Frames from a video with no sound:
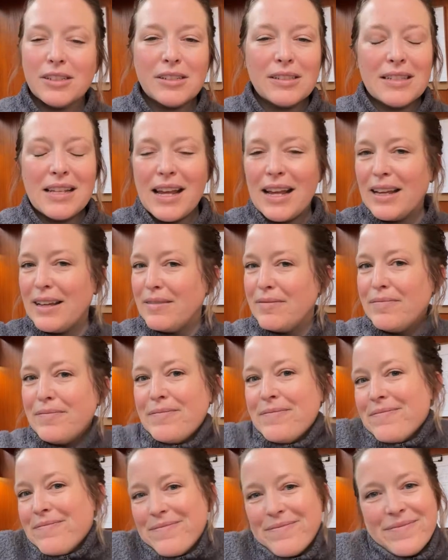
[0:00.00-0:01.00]
like
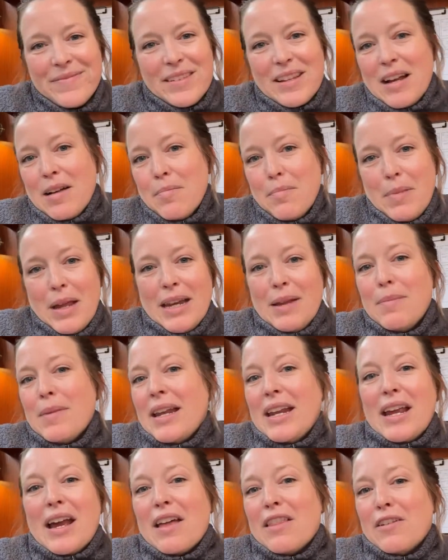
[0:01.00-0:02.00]

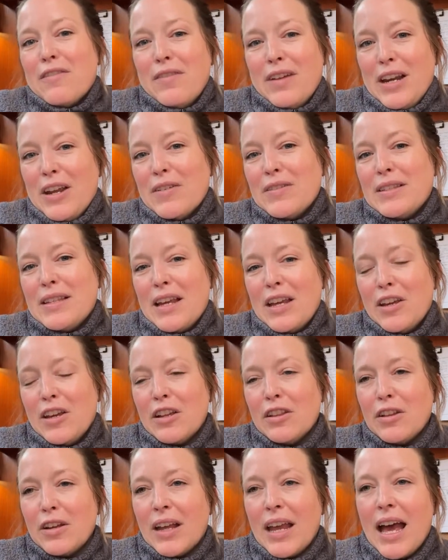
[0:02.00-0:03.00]
many other videos that you
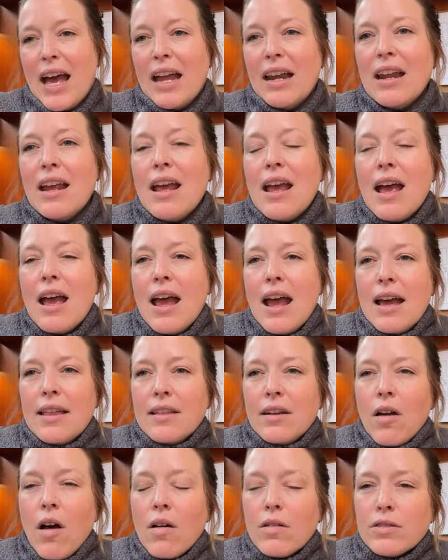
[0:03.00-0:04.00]
can look at. And
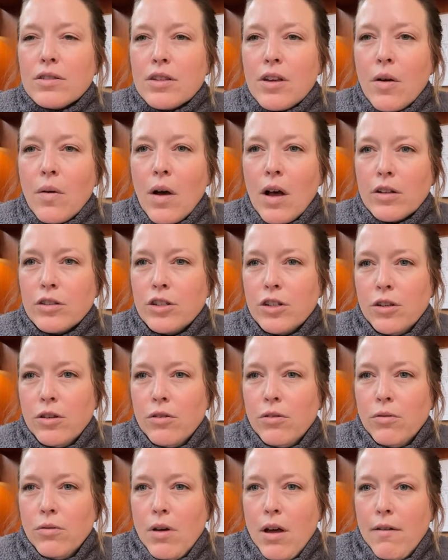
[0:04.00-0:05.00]
then also I'll
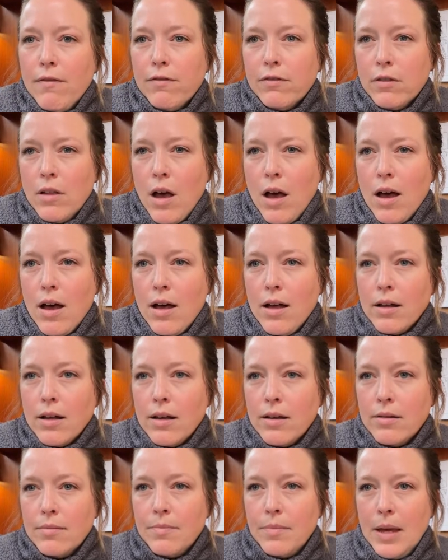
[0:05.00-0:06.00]
do a
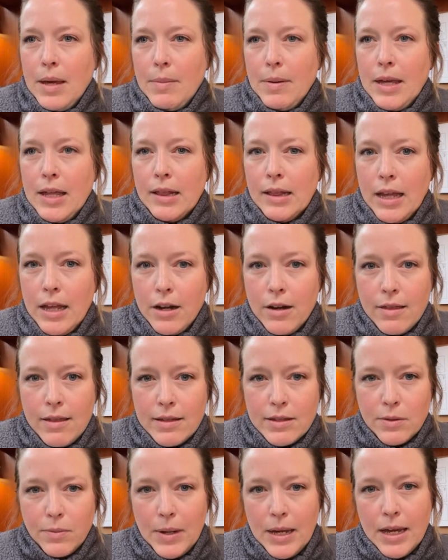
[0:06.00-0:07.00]
vlog maybe later
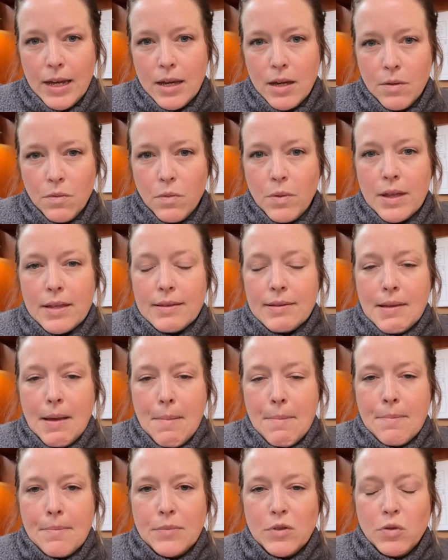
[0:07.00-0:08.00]
this week with
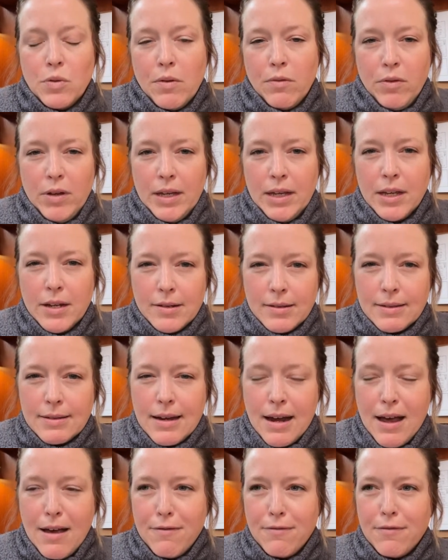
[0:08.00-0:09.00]
some 12-week year
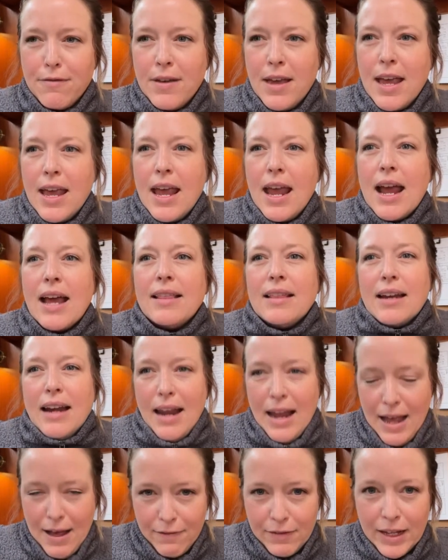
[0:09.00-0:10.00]
stuff. And then I
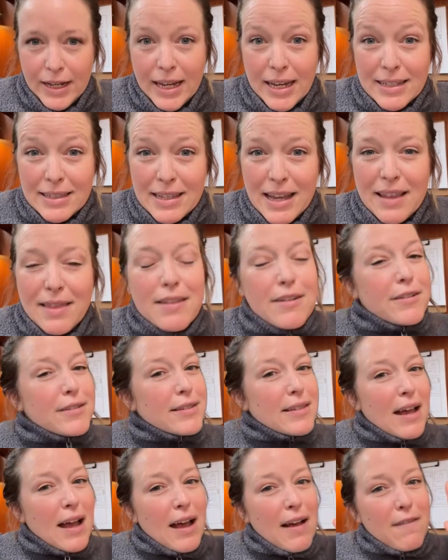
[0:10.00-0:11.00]
have, like I said,
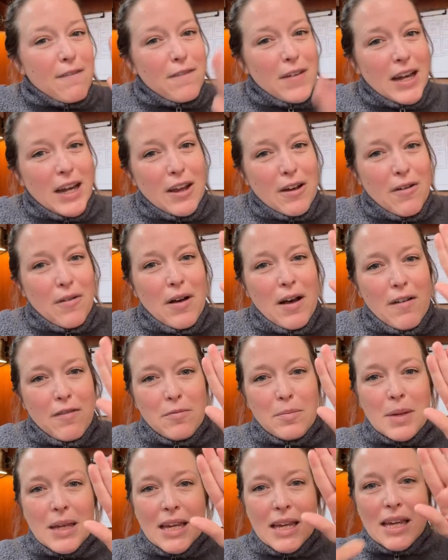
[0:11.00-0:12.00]
there's a video of
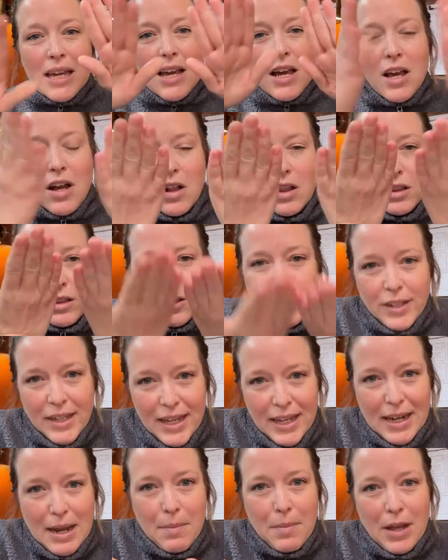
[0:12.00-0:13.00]
me
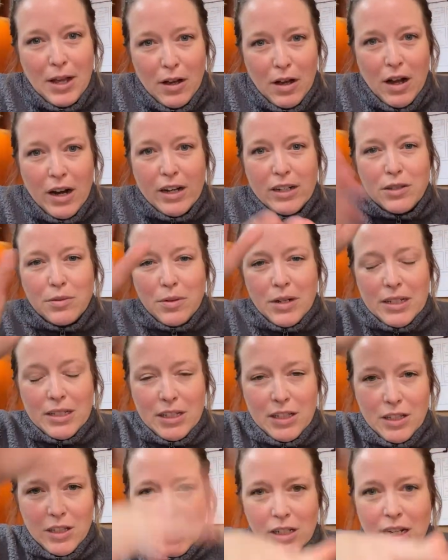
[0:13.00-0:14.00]
looking at my cards where
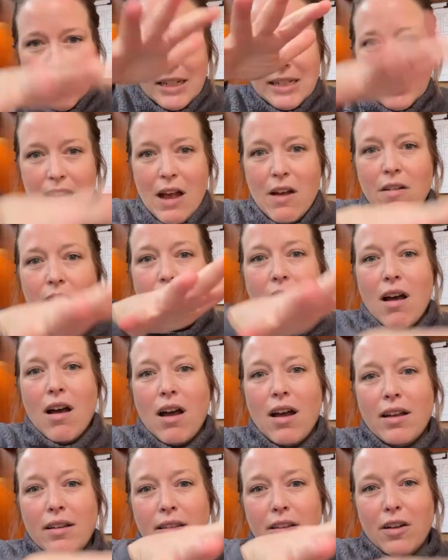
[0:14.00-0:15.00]
it's looking down
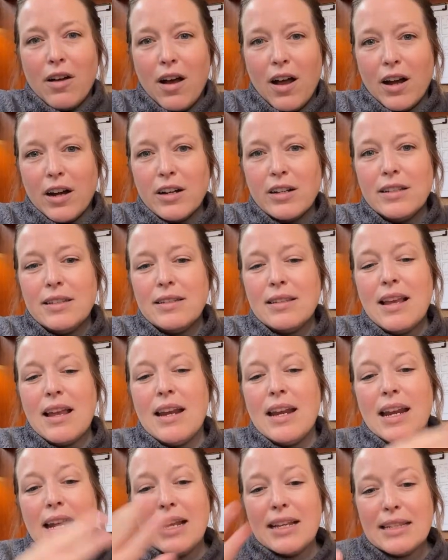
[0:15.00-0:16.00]
on the cards,
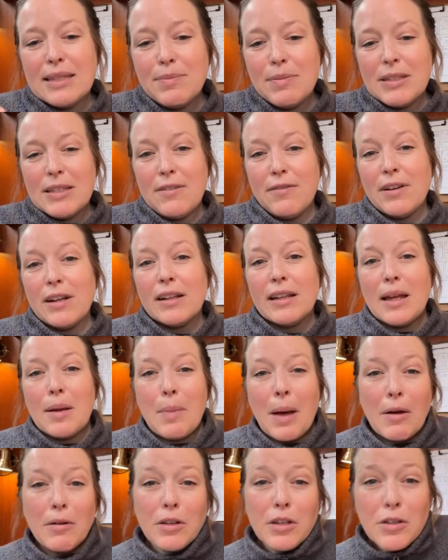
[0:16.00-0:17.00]
and it is specifically
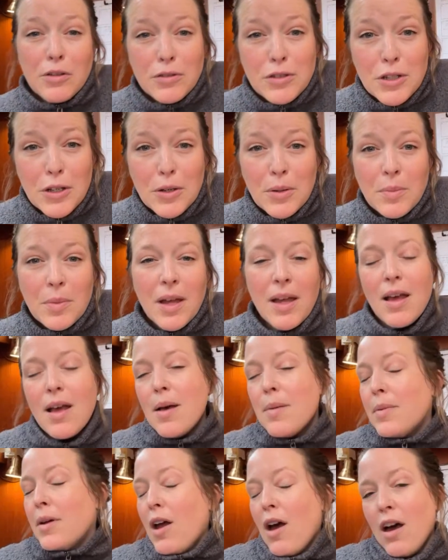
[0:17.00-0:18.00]
about YouTube,
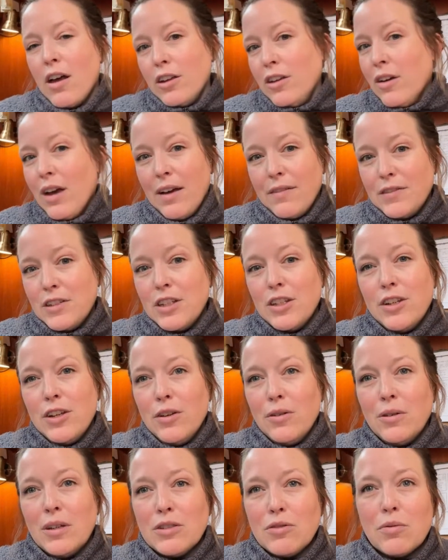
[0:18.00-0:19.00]
but all you have to
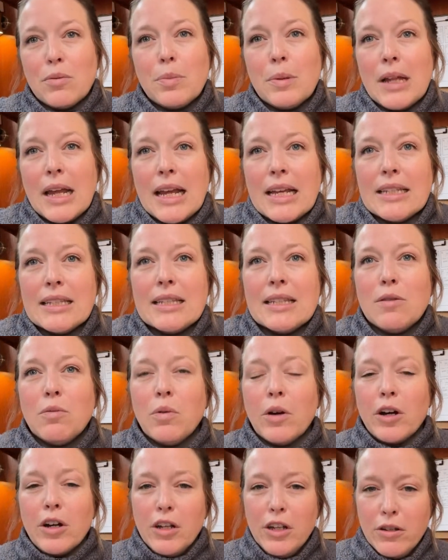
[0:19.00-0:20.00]
do is replace the
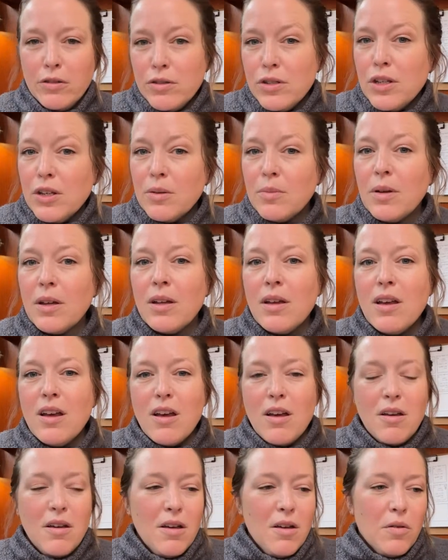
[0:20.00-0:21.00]
word YouTube
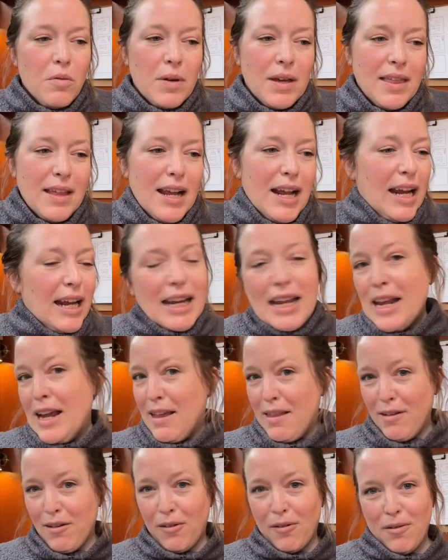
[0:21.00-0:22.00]
with any
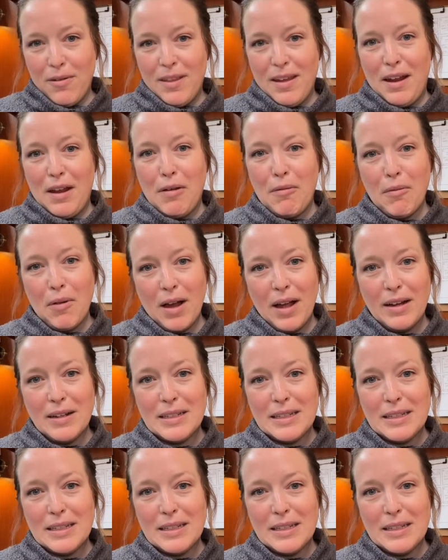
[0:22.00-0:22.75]
other goal that you want.